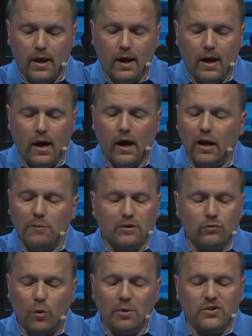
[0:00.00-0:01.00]
I love what the
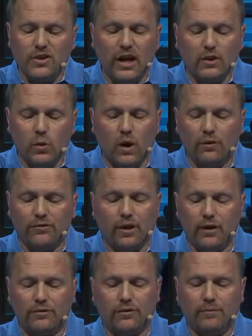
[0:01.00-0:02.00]
Romans 8 12
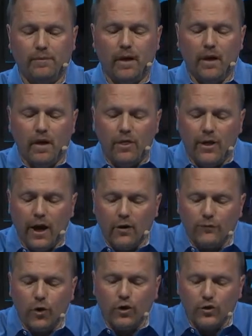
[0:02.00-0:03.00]
says.
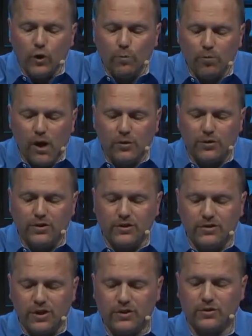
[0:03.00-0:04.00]
Therefore, dear brothers and
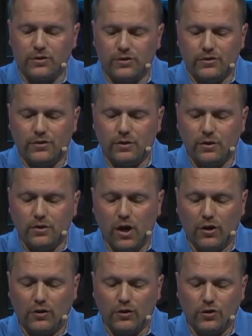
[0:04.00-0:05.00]
sisters, talking
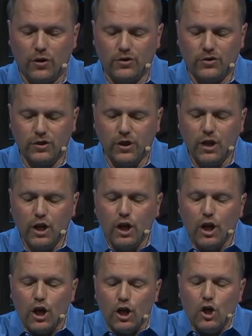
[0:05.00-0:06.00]
to the church,
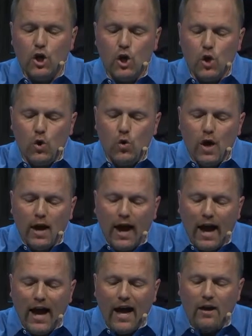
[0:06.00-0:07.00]
you
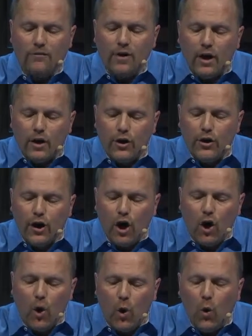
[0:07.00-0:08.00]
have
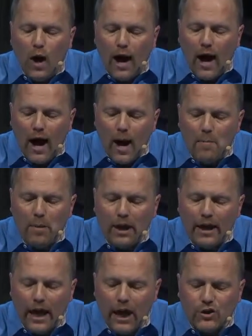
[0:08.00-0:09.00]
no
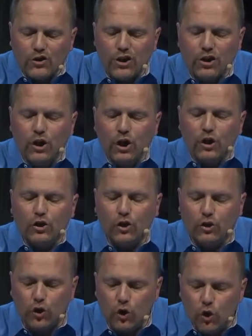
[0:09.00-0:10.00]
obligation to
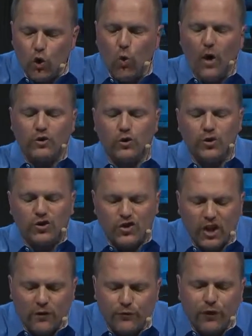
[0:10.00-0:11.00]
do what your
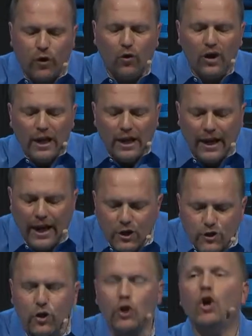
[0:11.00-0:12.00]
sinful
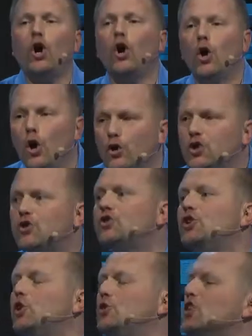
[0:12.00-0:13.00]
nature urges
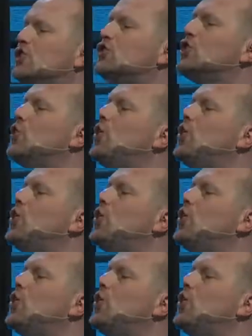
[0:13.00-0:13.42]
you to do.